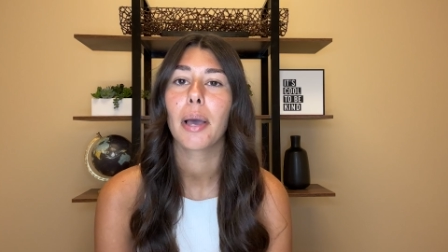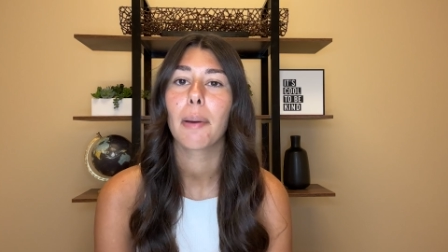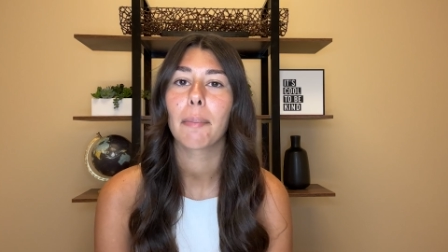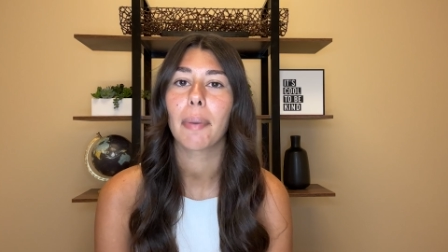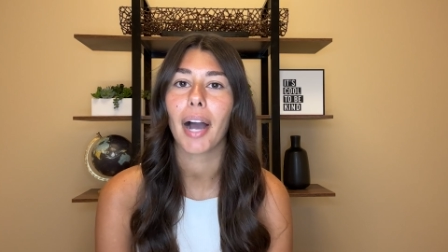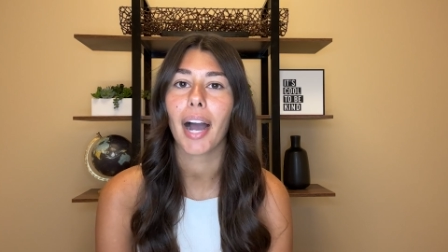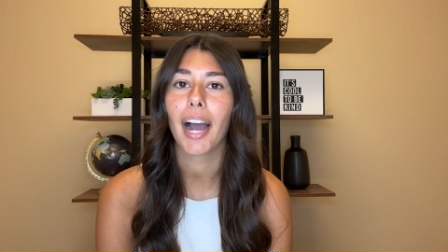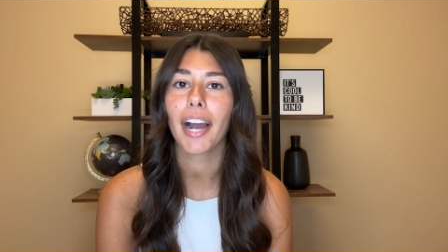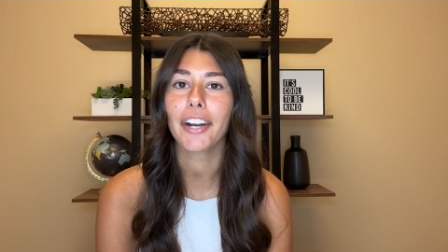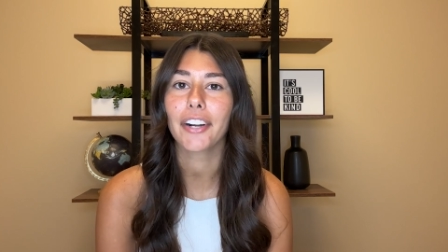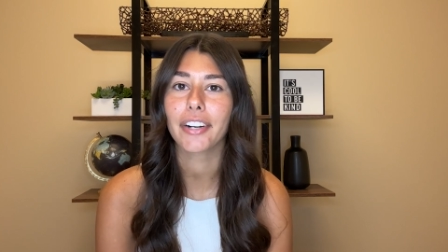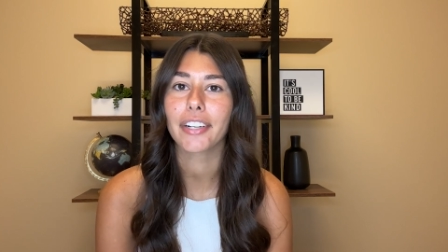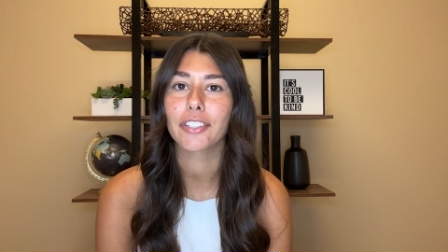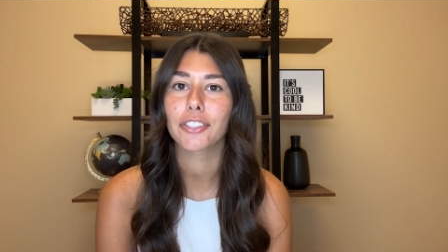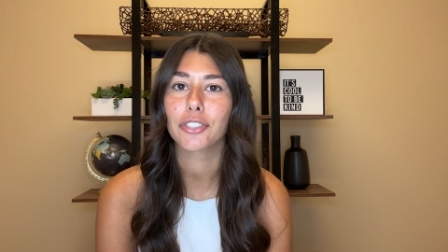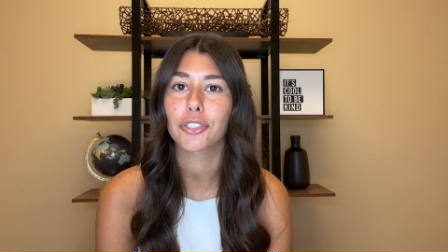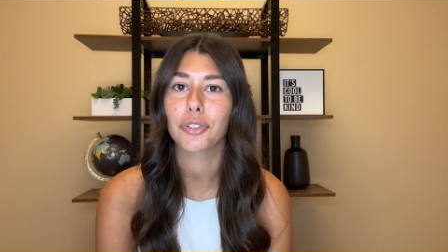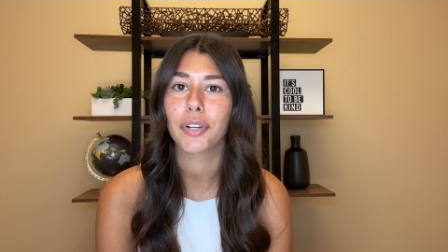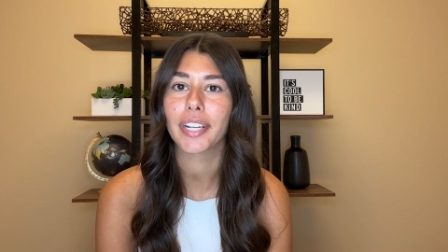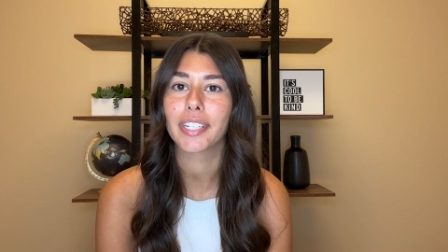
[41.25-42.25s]
but higher
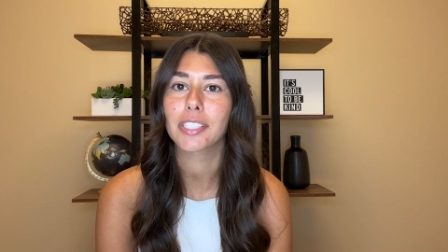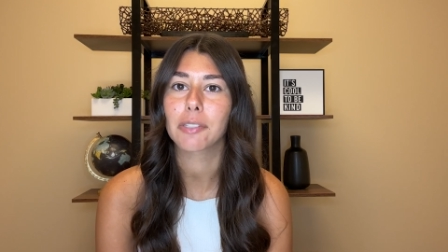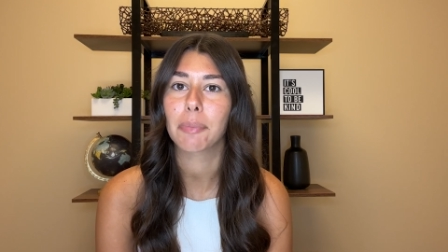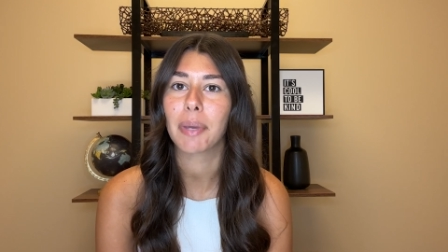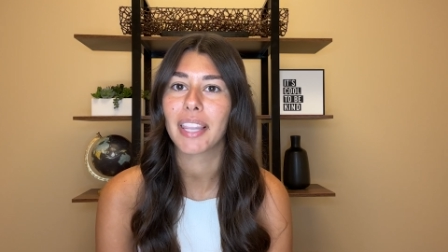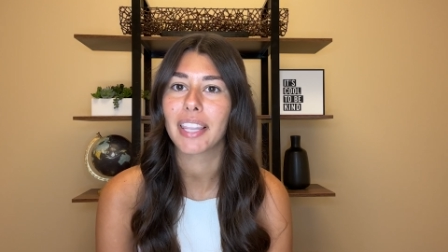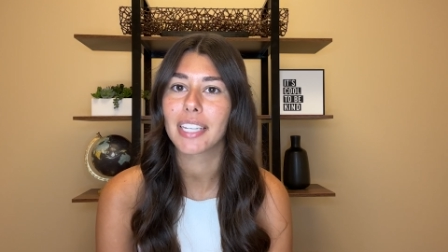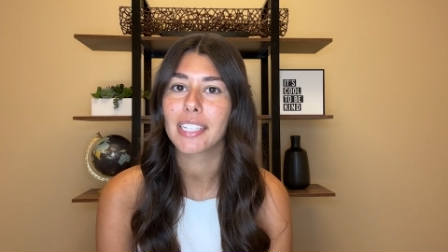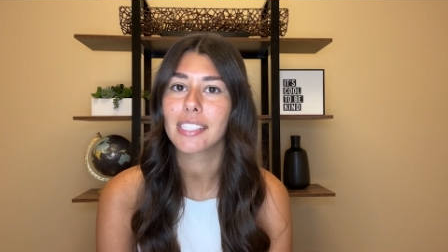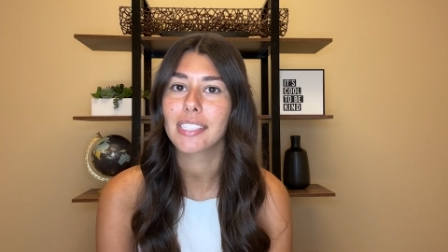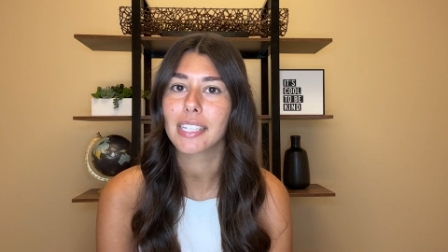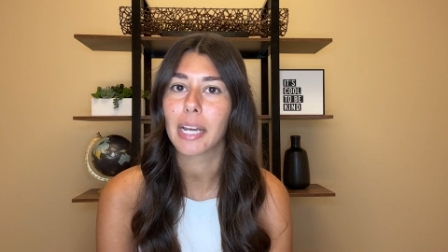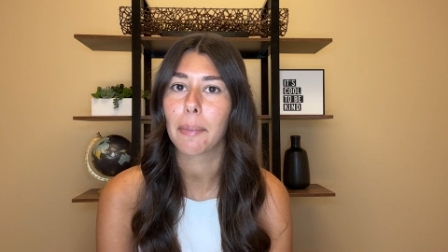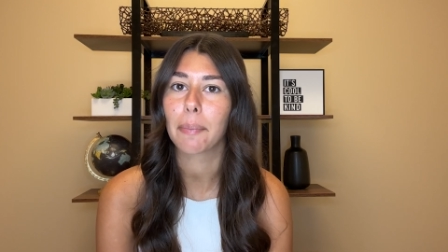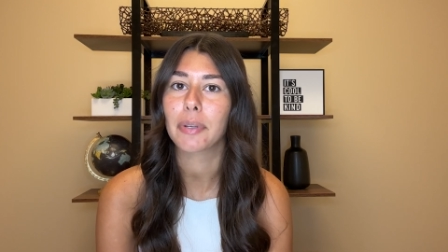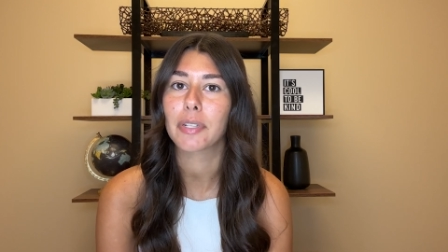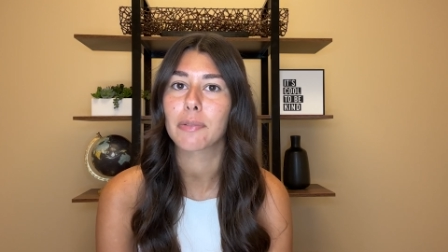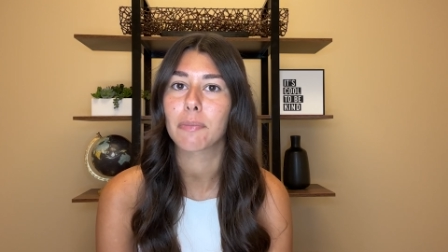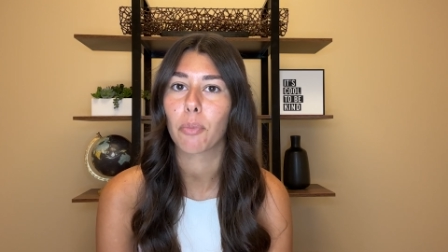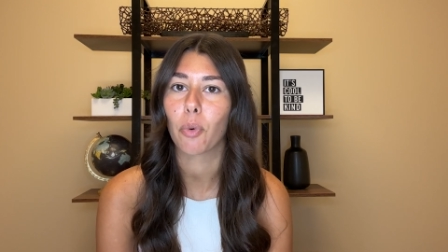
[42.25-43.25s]
interest rates mean this
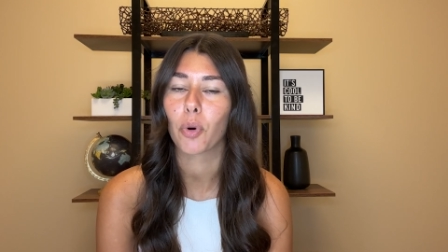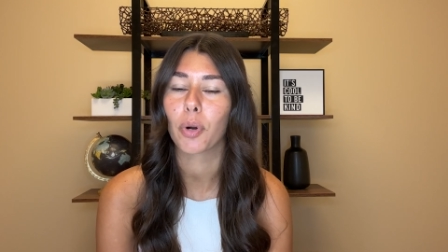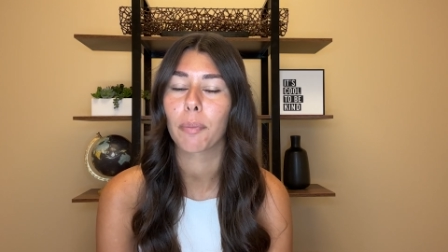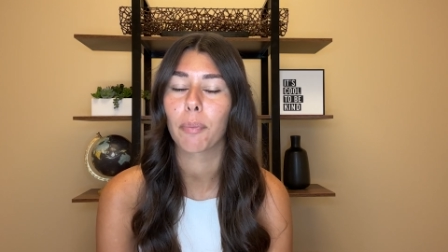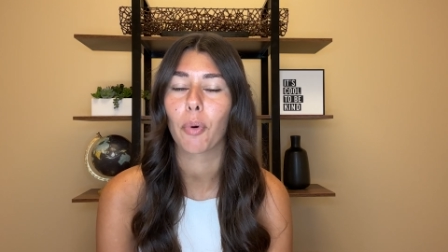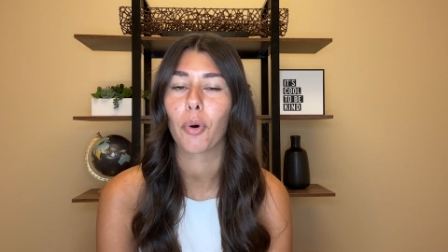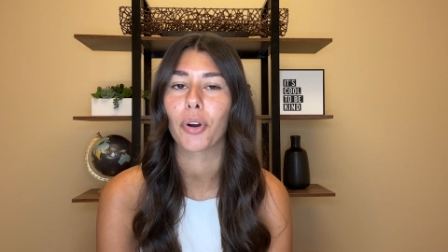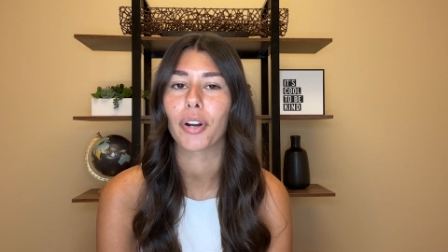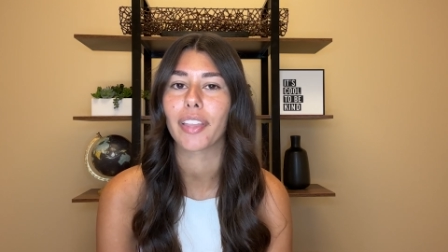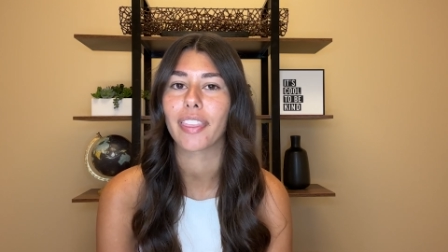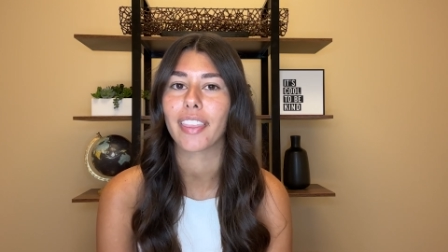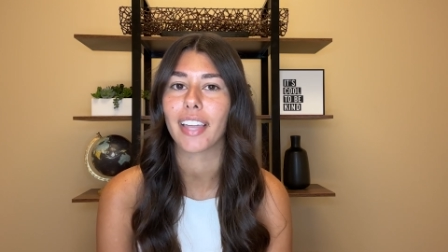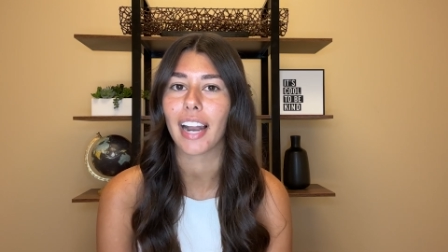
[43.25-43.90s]
step is more important than